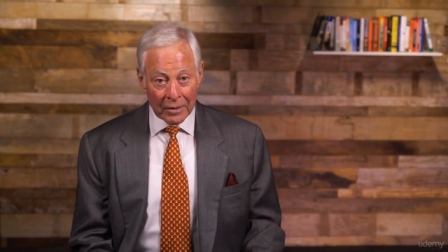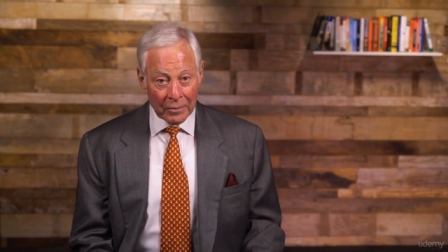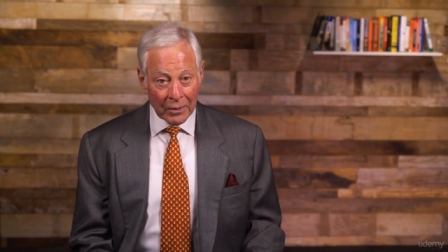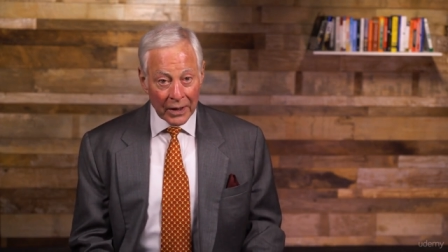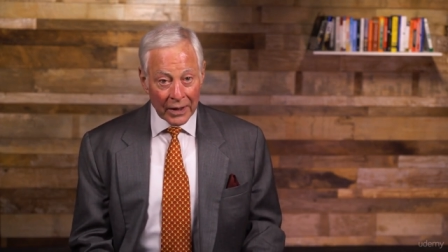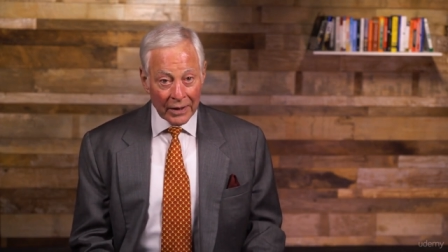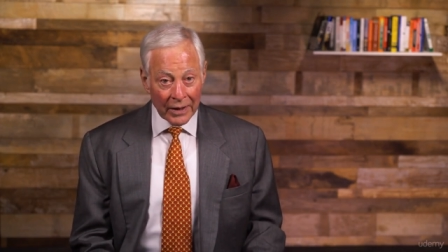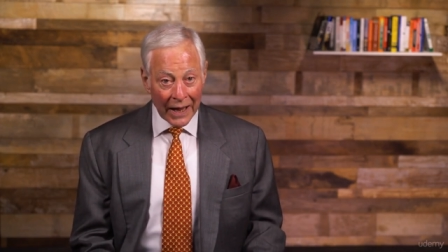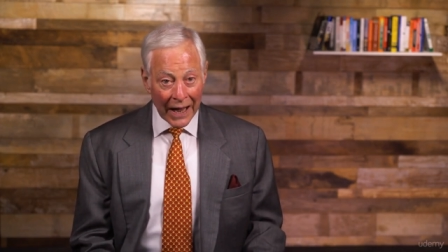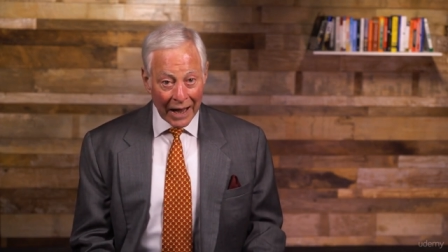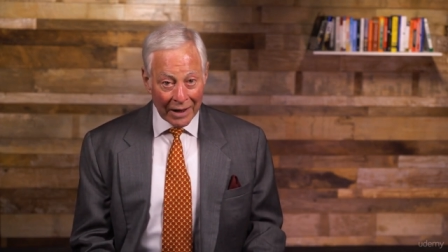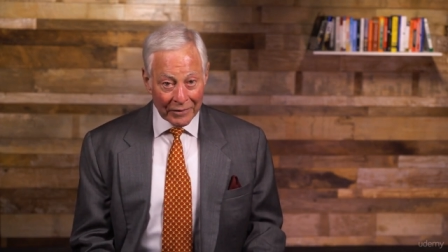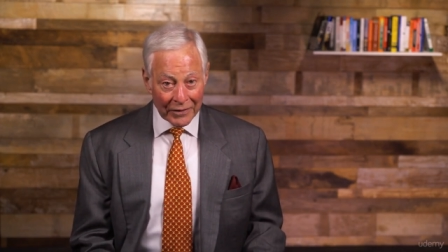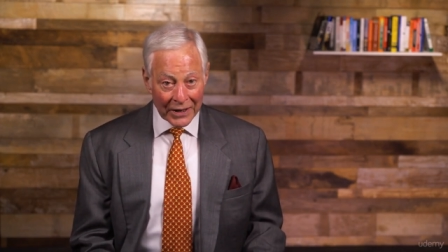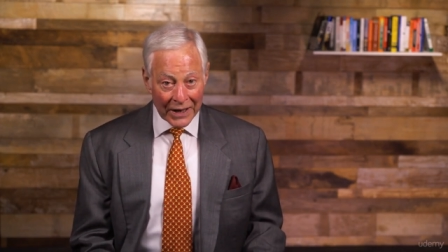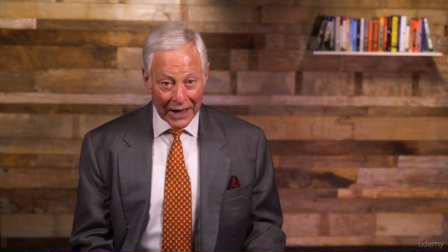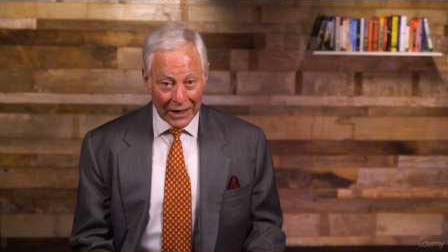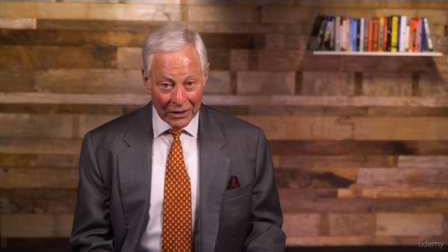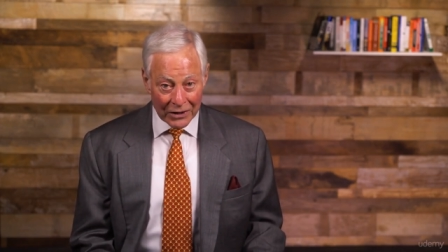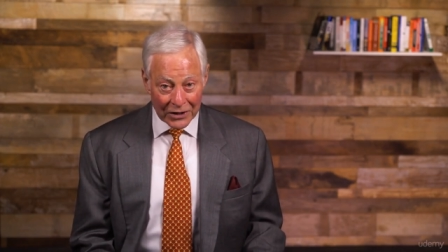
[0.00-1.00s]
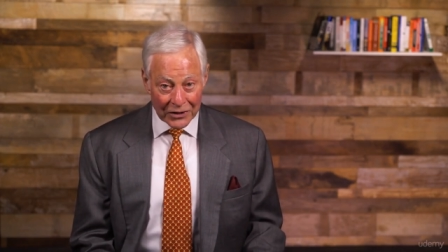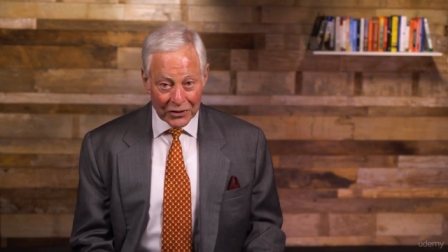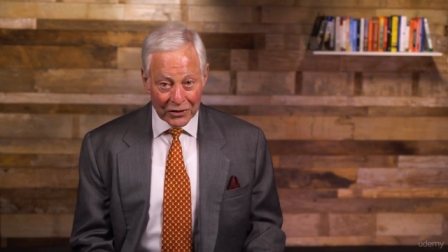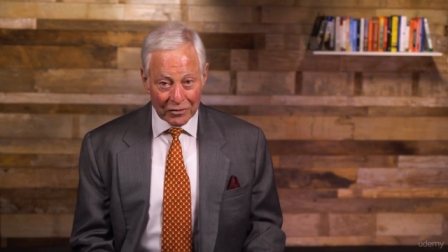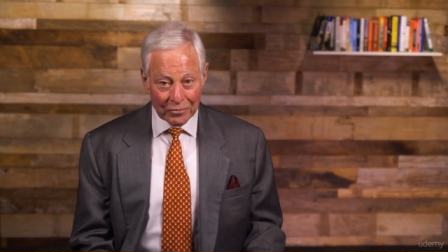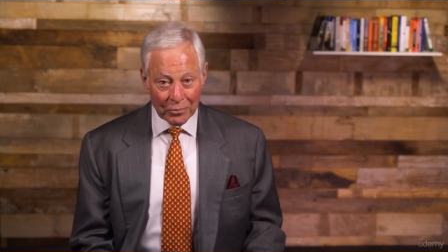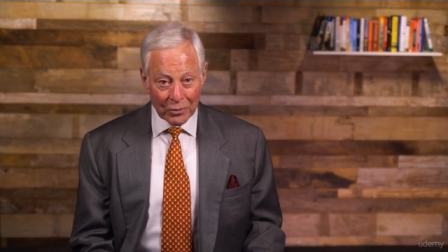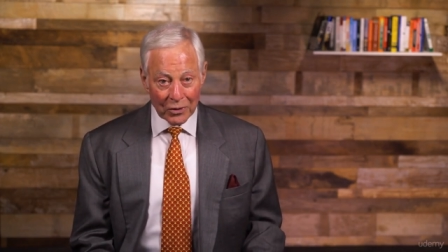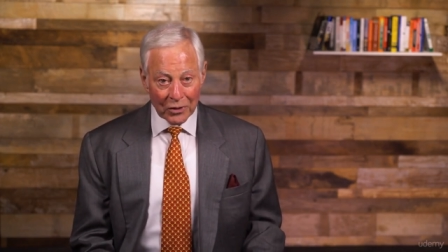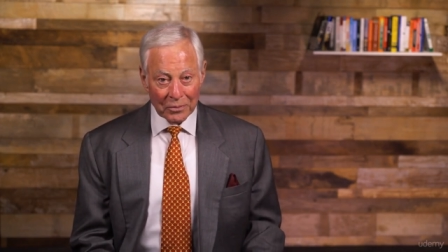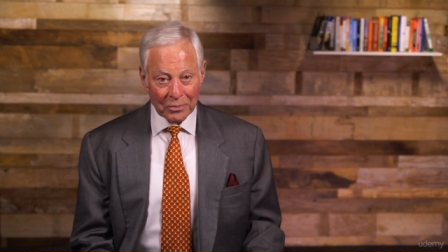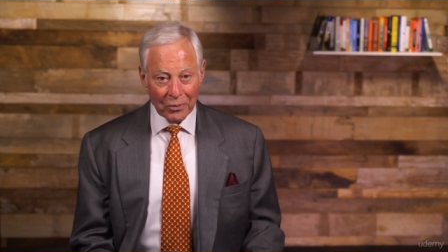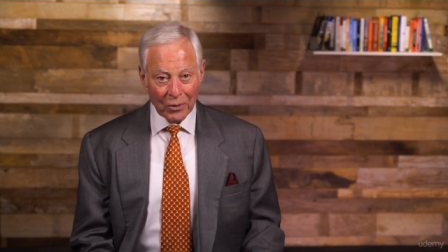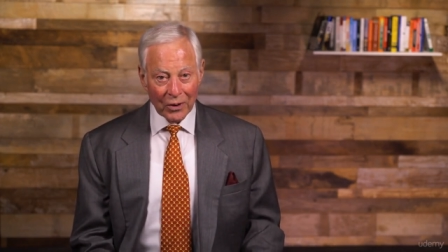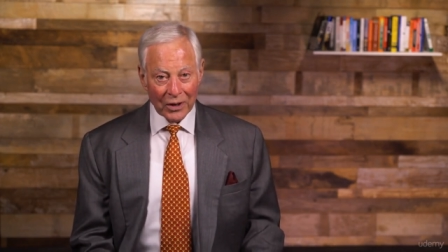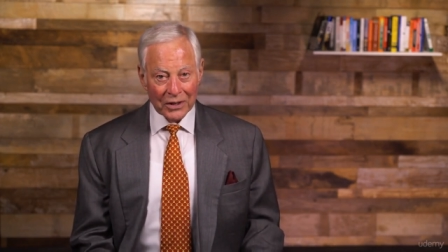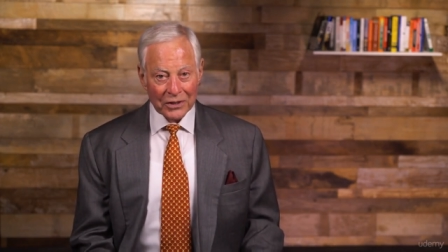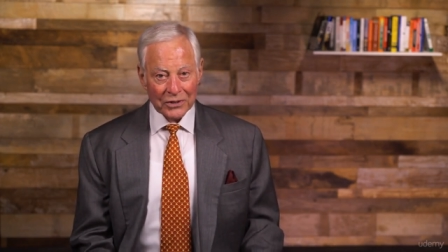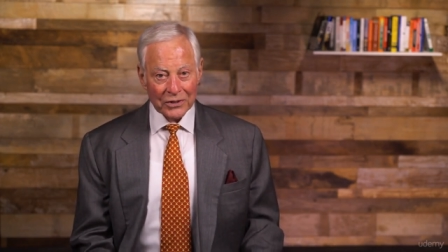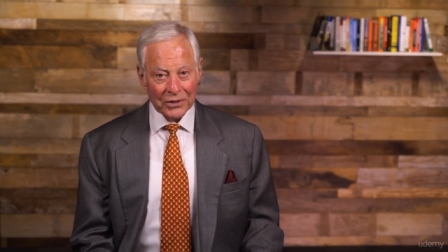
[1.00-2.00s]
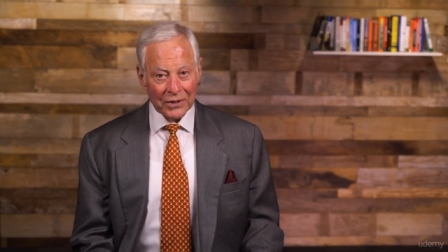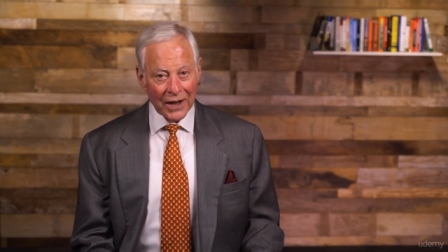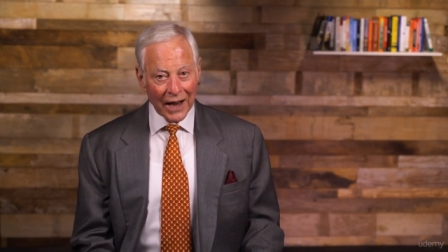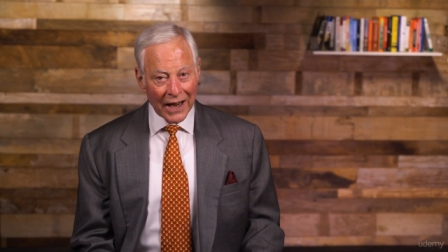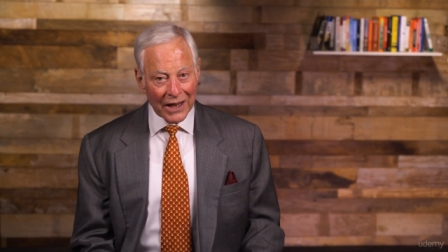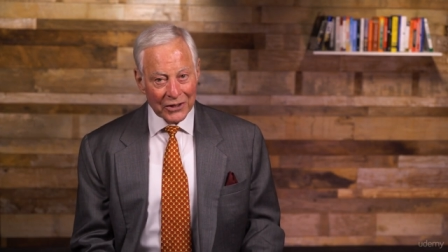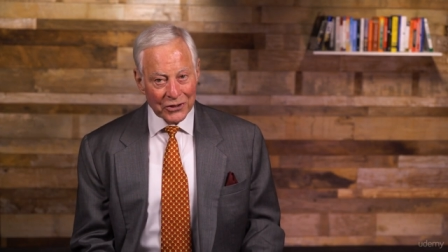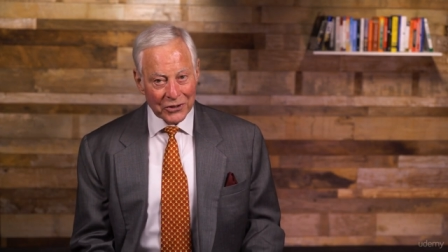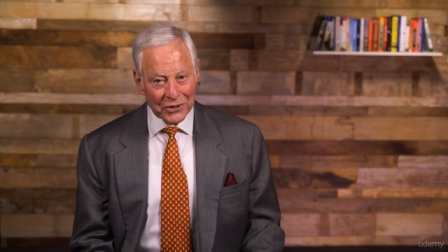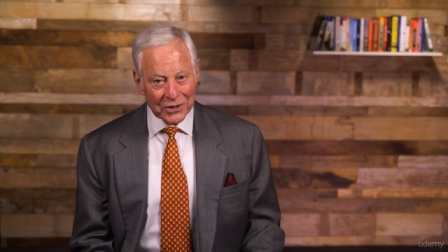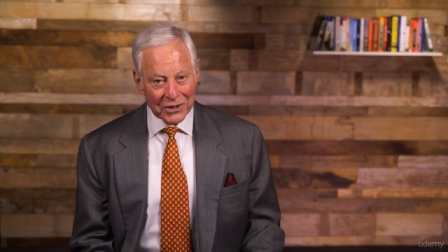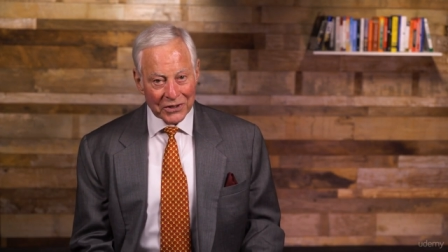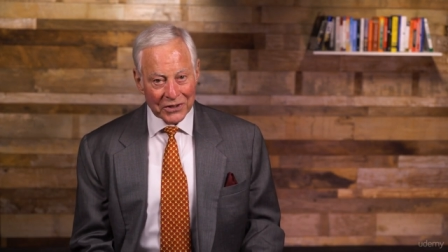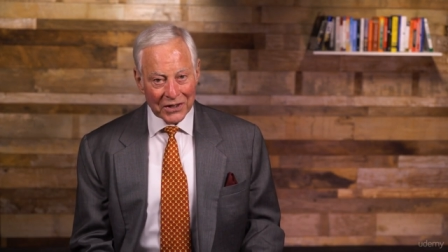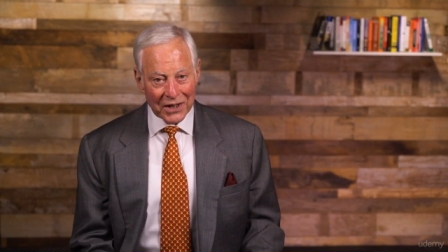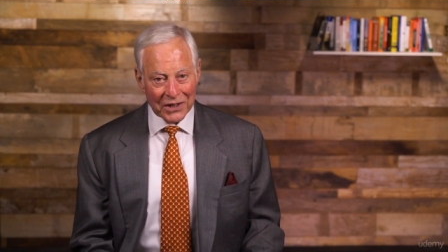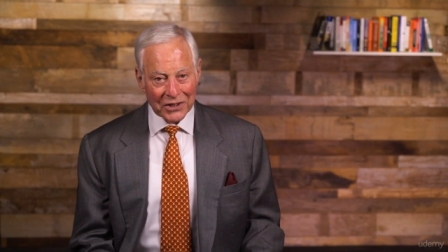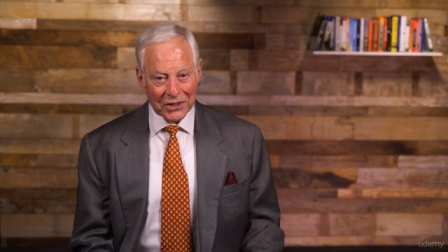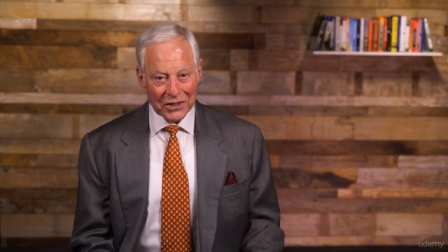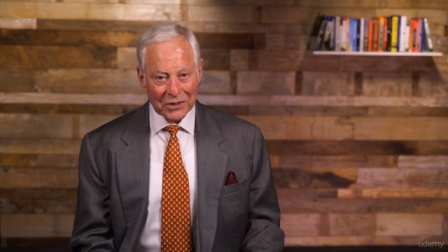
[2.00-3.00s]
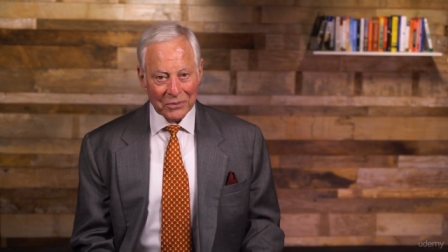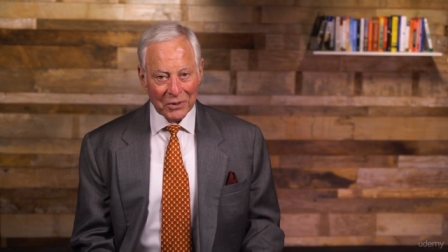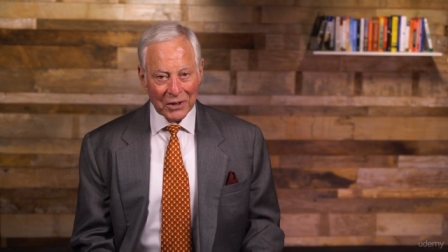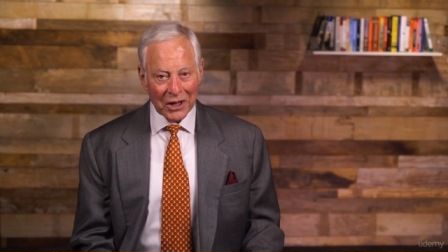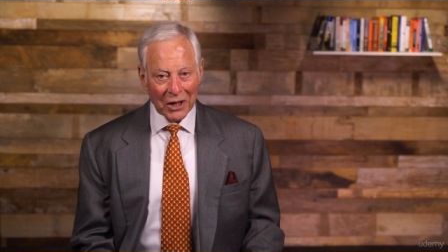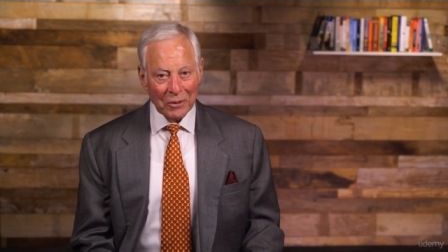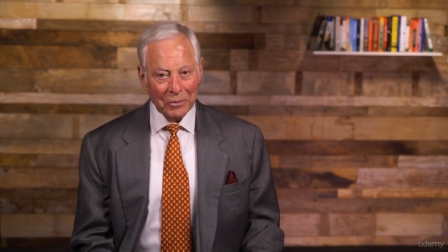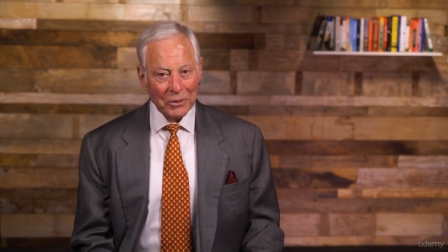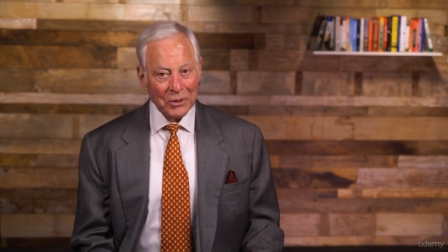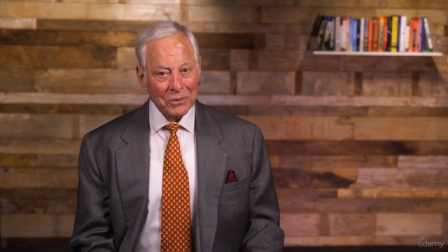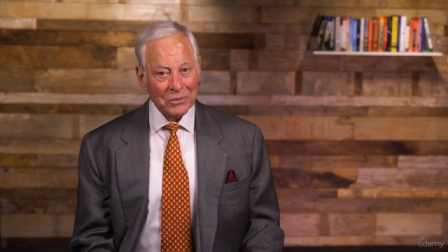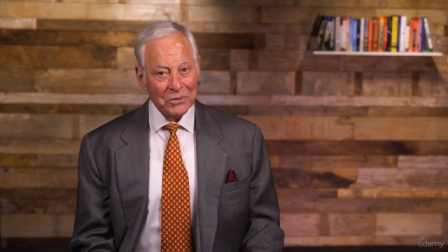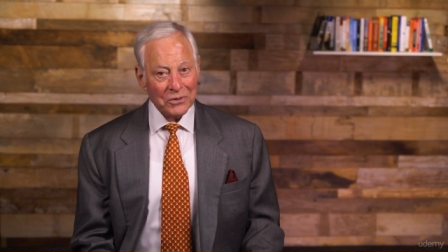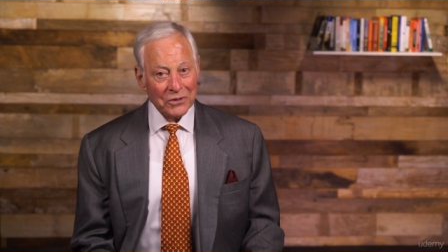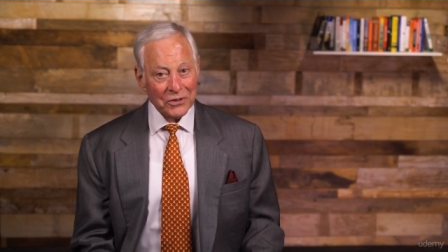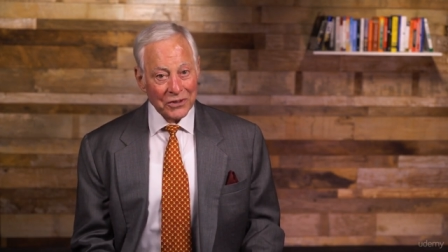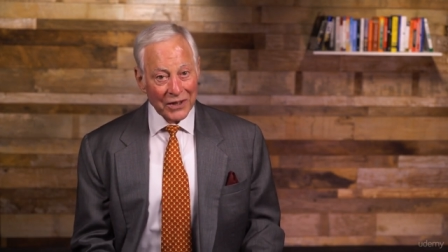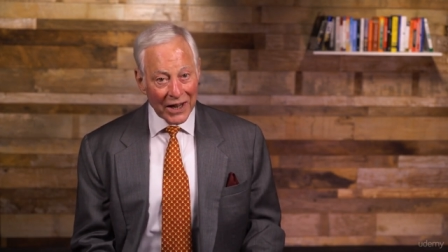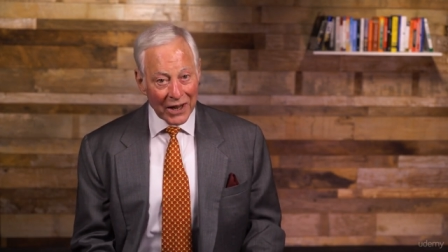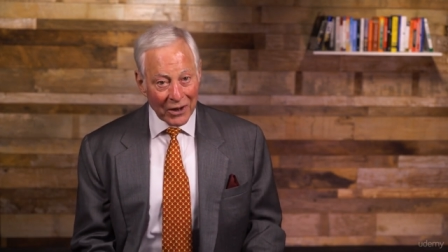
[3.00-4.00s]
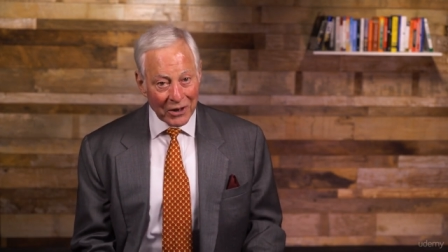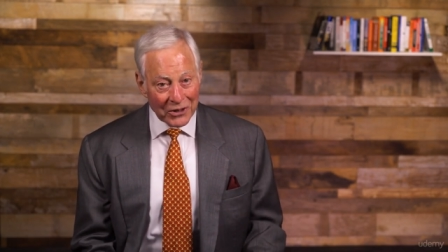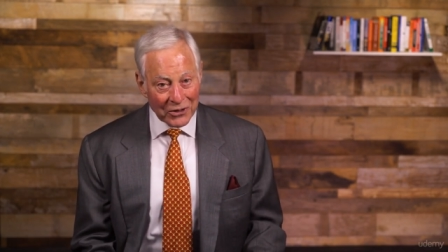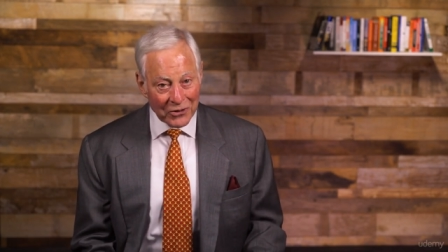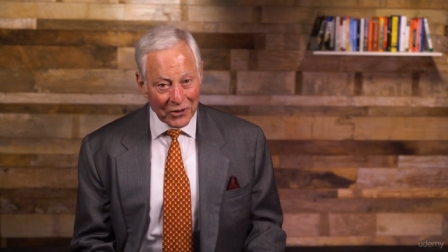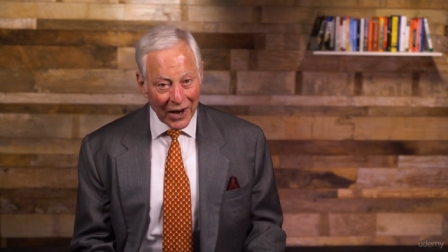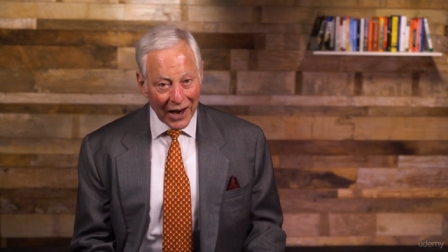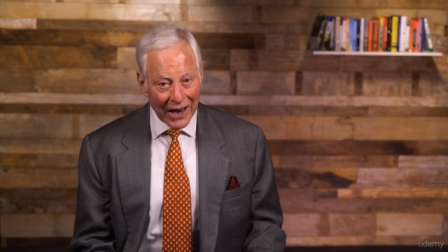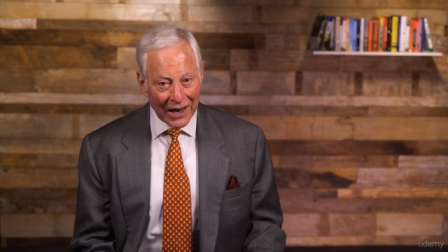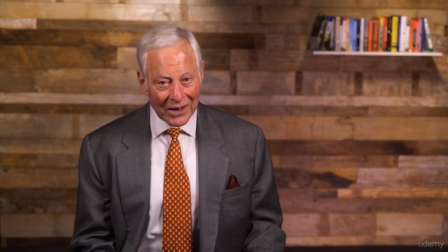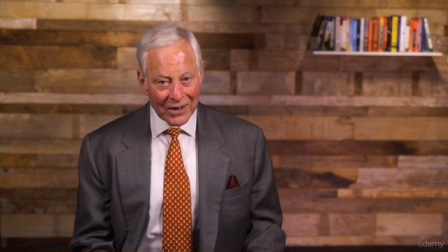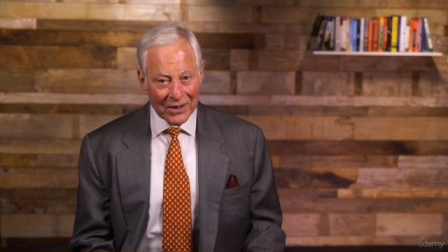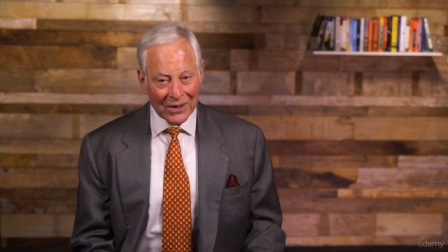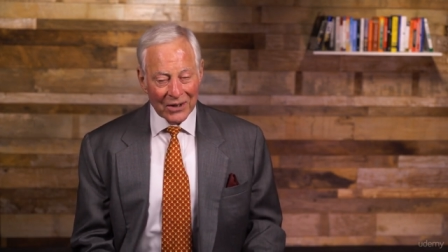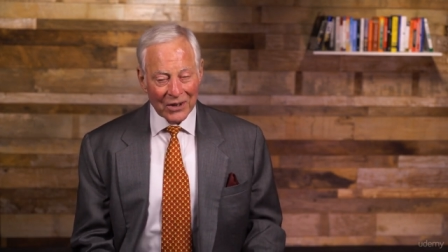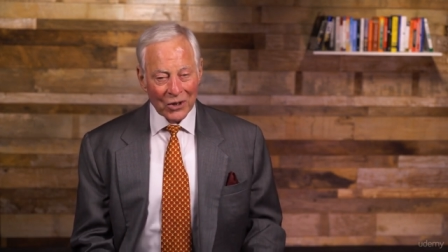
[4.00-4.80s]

But having a list of bullet points to guide your discussion will help you stay on track